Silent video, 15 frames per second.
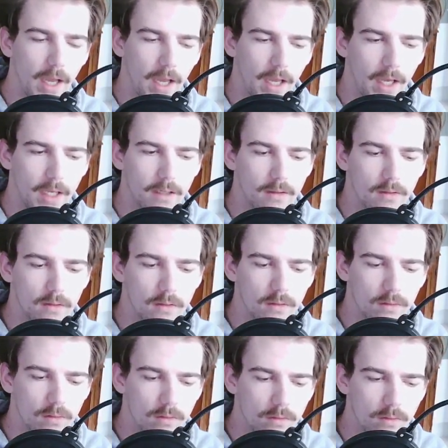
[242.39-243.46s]
And
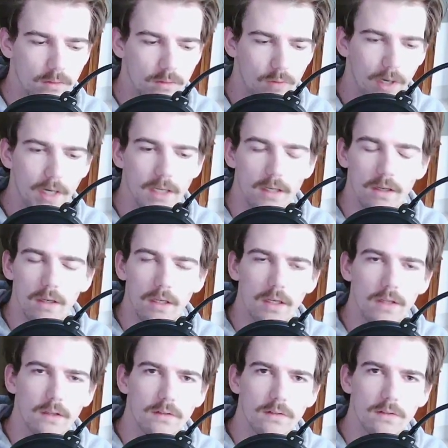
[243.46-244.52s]
granted,
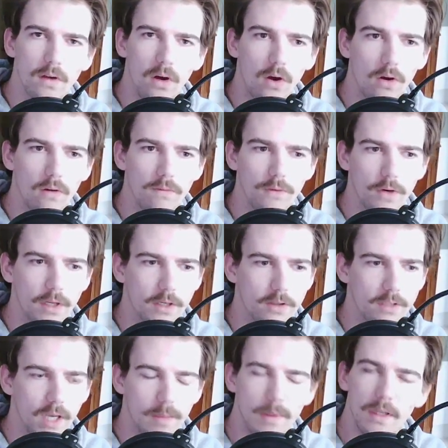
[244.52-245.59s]
it is all for
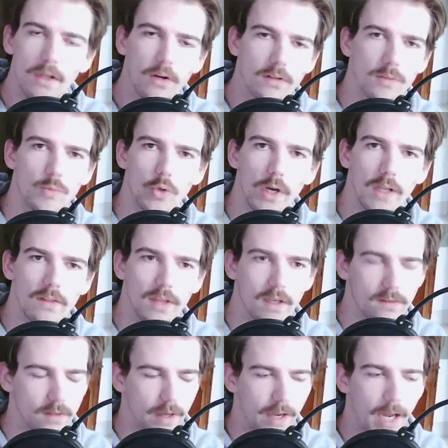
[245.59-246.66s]
entertainment, and there are some great
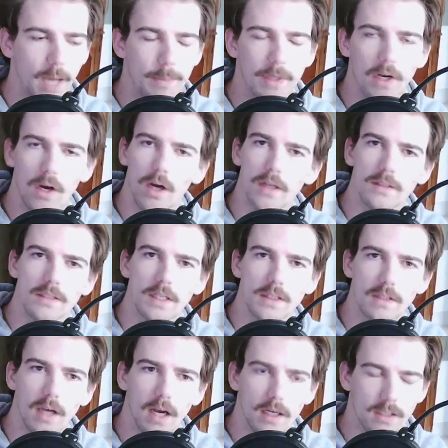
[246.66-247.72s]
things that happen on
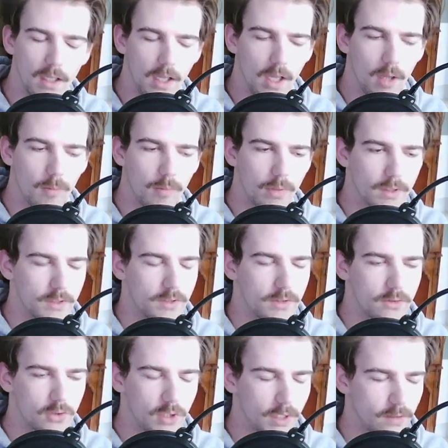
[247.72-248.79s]
TikTok,
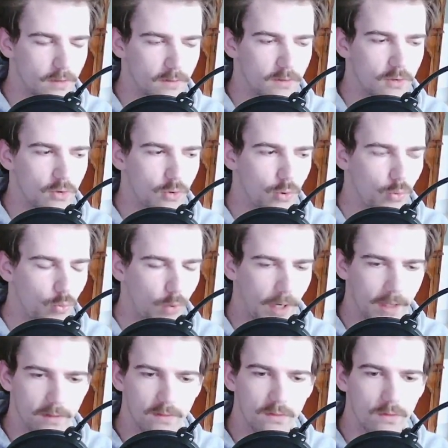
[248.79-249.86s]
but Jesus
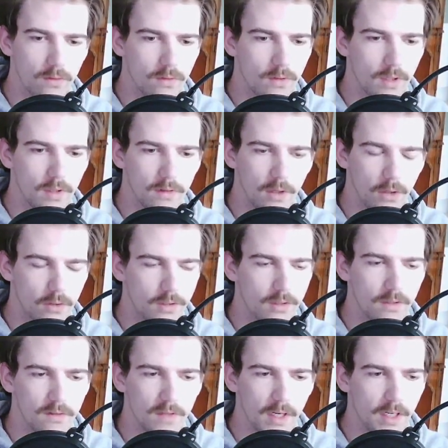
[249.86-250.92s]
Christ, there
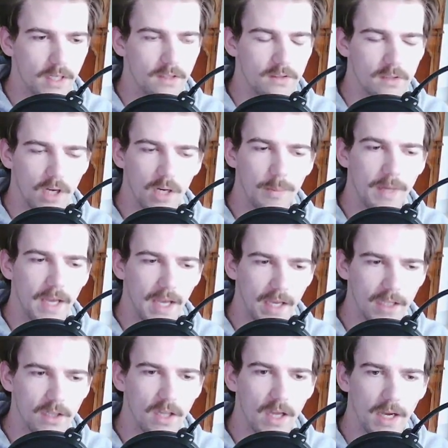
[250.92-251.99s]
is not a dumb
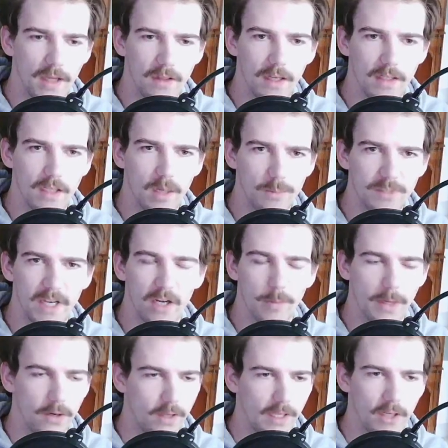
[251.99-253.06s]
headline that comes out
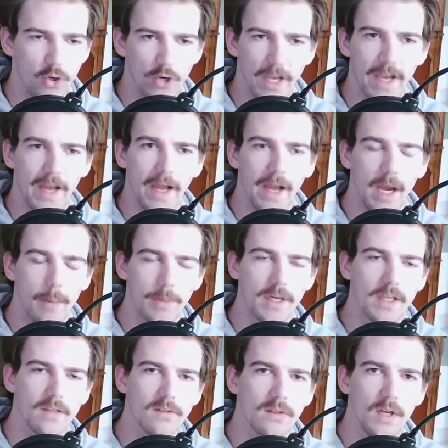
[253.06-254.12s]
about internet happenings